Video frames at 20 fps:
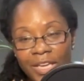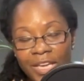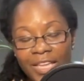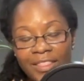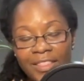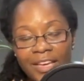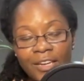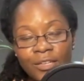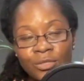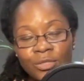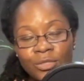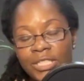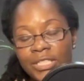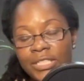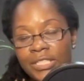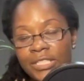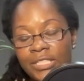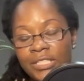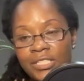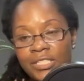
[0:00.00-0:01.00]
And that only
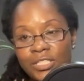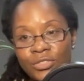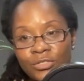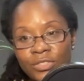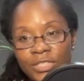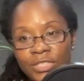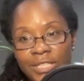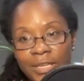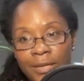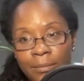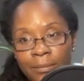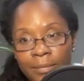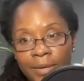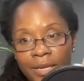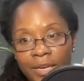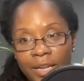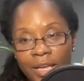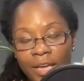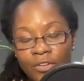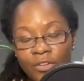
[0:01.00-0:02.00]
leads to
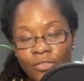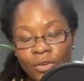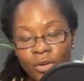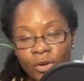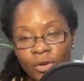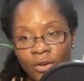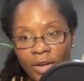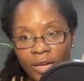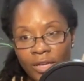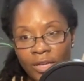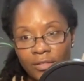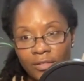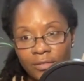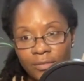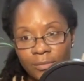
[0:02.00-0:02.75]
resentment and regret.